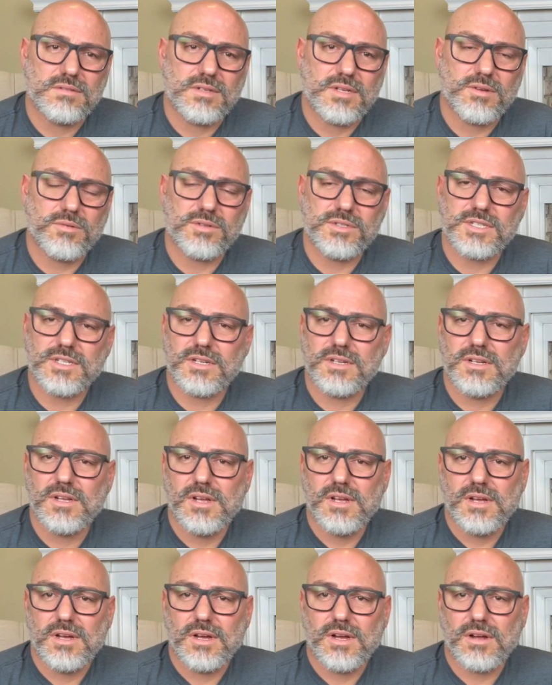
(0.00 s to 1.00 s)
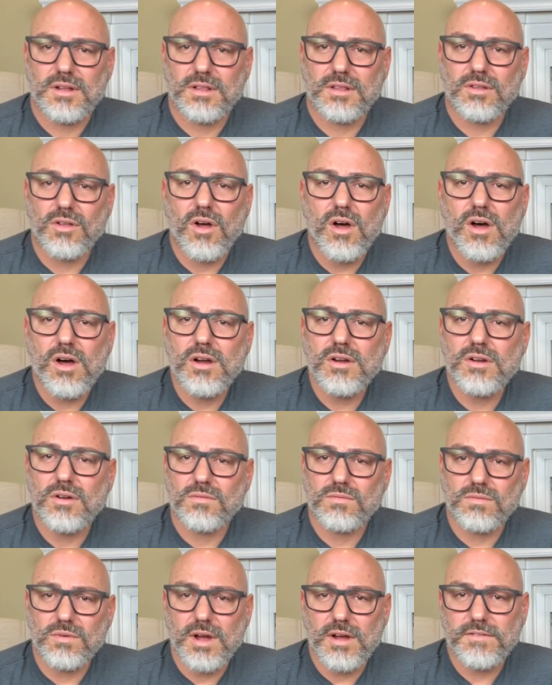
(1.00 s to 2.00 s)
It was a long,
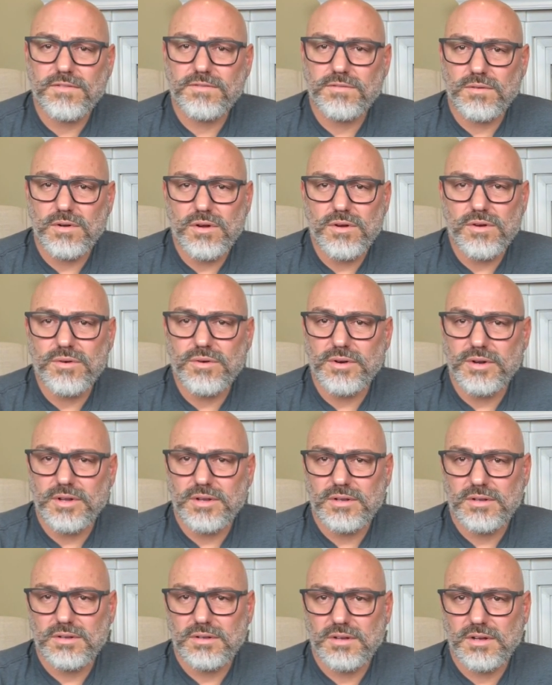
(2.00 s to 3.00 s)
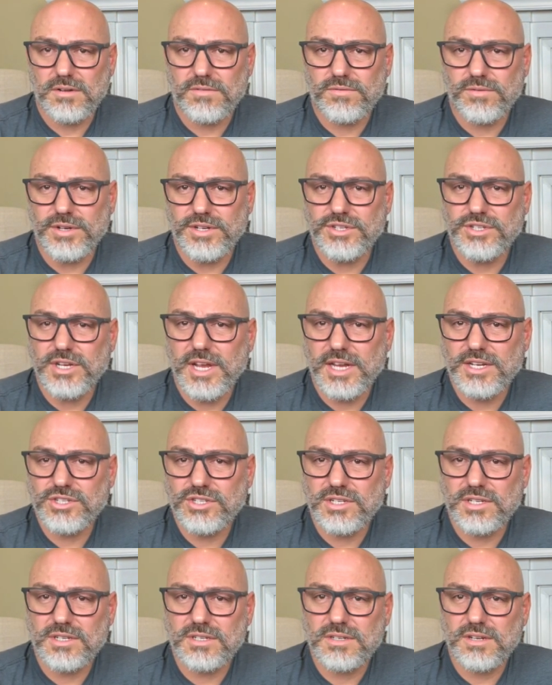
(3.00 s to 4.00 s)
rough road of
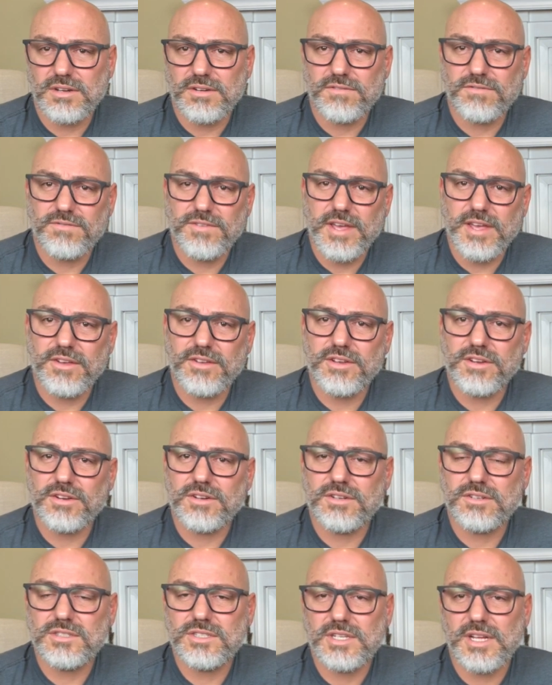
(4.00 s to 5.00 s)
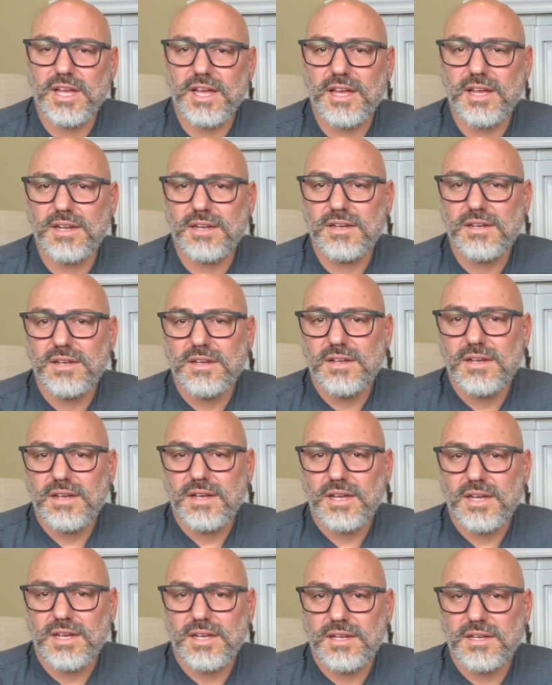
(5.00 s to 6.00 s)
rejection and failures and
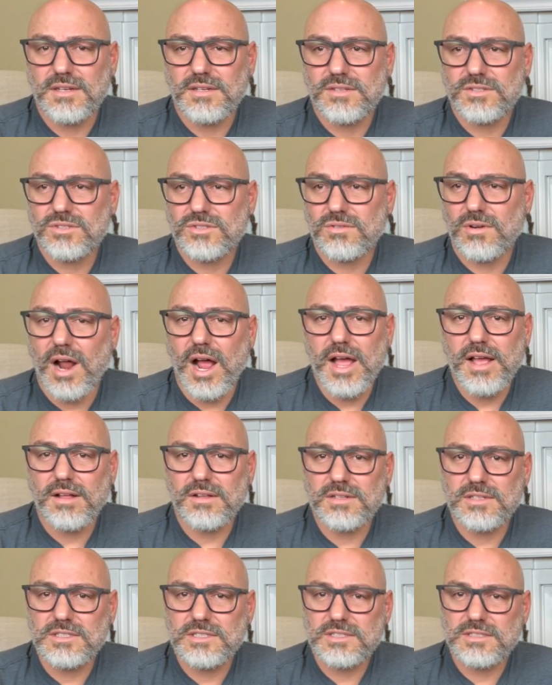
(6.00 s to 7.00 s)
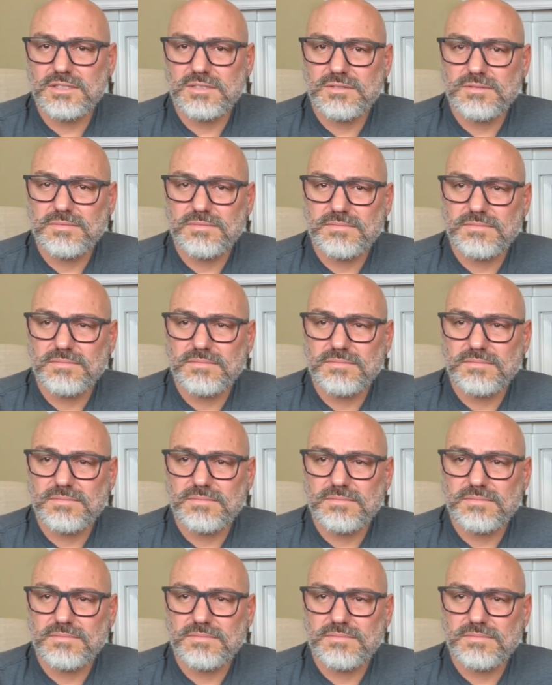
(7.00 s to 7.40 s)
trials.